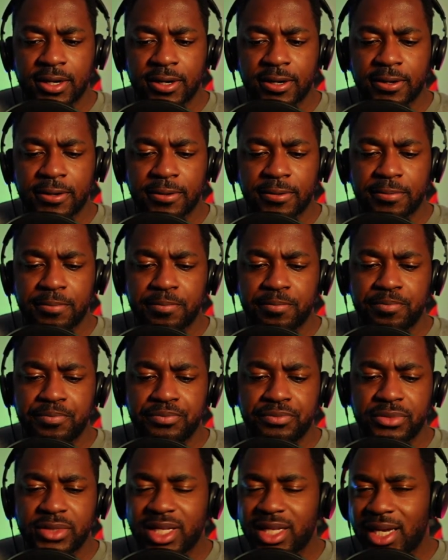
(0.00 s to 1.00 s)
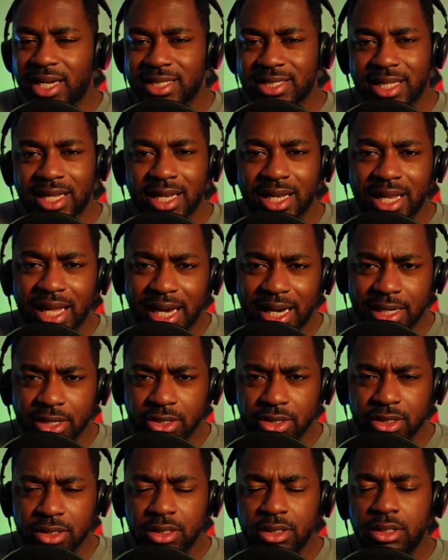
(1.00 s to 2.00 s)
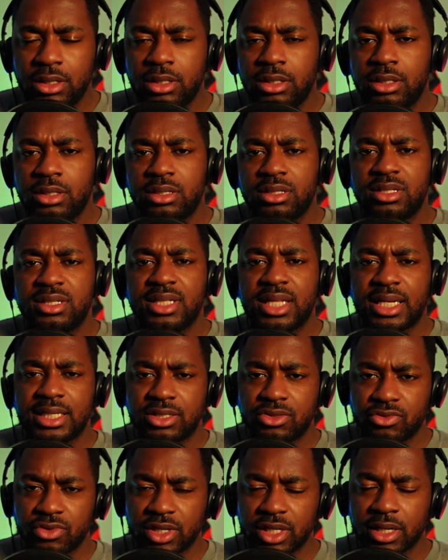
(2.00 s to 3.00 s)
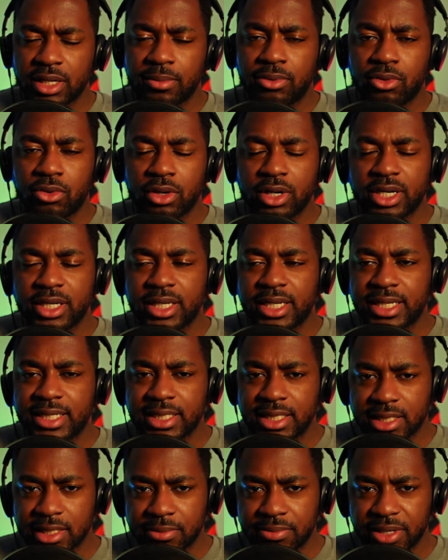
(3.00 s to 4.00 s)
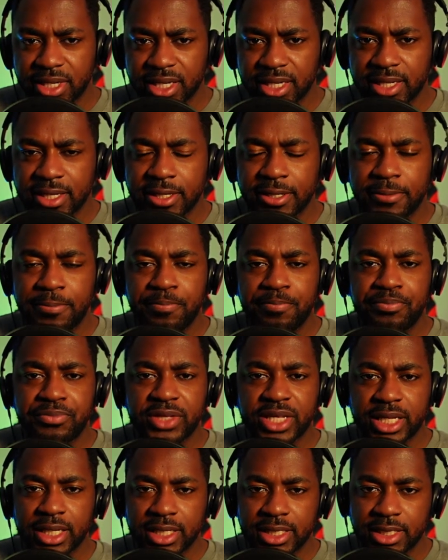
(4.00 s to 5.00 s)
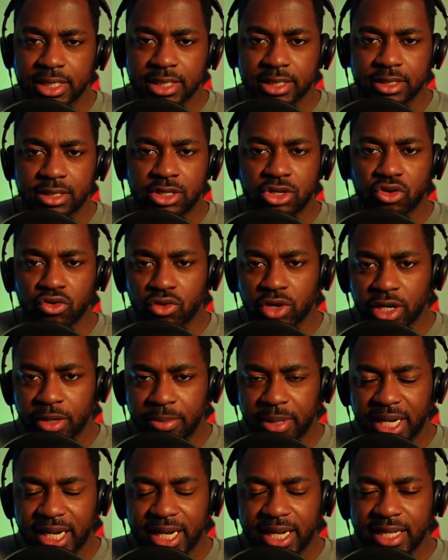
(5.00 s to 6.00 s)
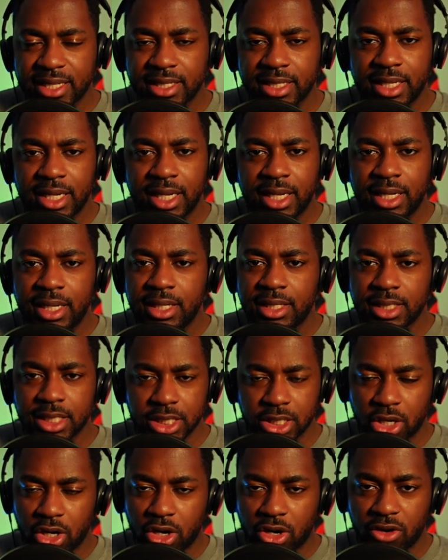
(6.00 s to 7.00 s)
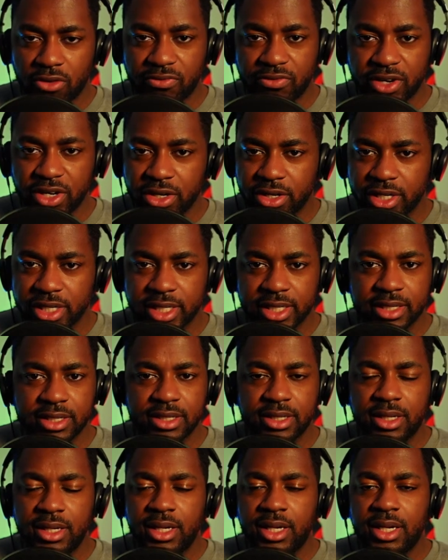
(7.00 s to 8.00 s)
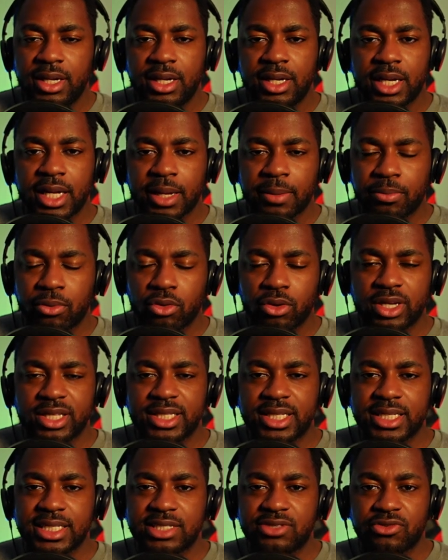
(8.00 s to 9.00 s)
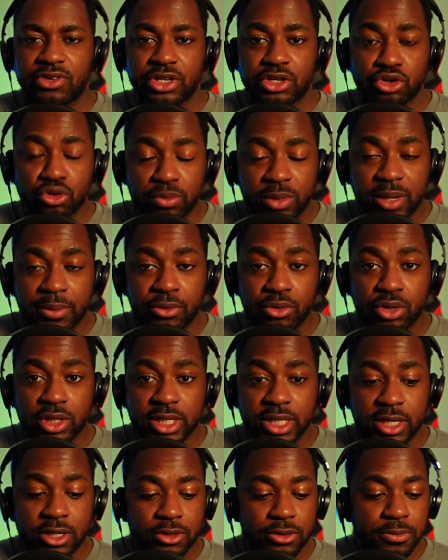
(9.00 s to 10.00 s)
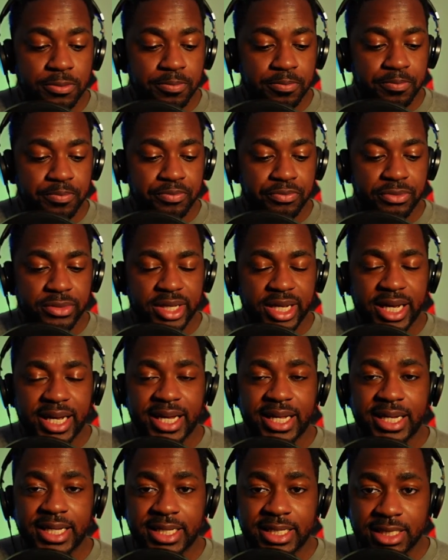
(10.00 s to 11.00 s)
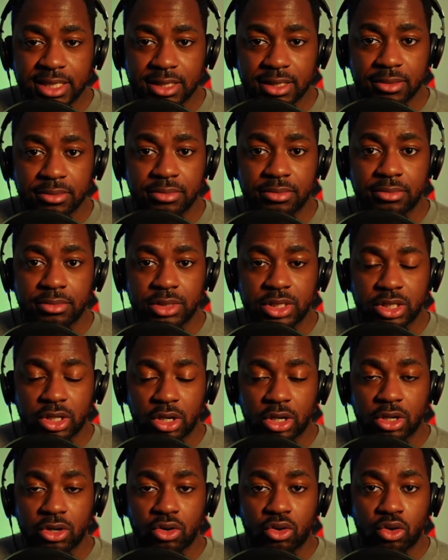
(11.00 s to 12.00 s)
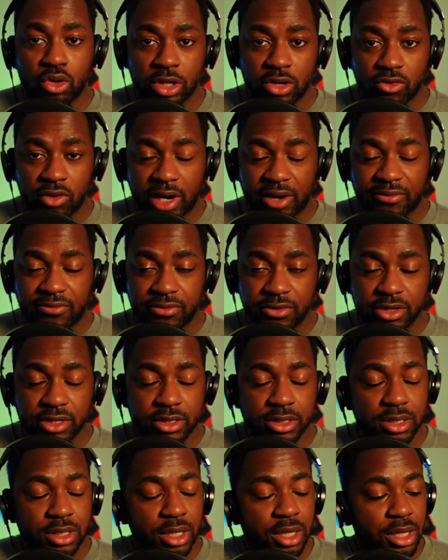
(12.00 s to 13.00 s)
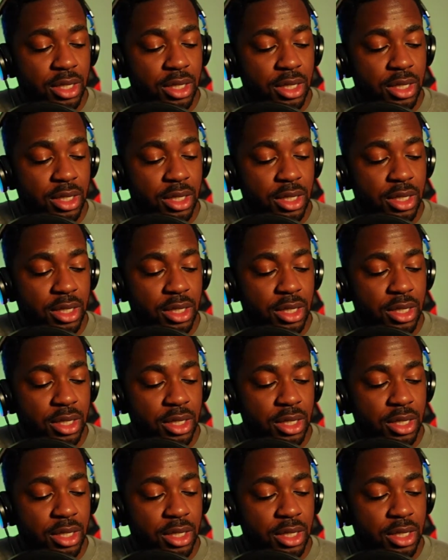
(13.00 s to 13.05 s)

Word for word: uh, like the ladder. That's really important. The ECP, the enlisted career path. These are all very important things for new people to know, and it gets them started on the right foot.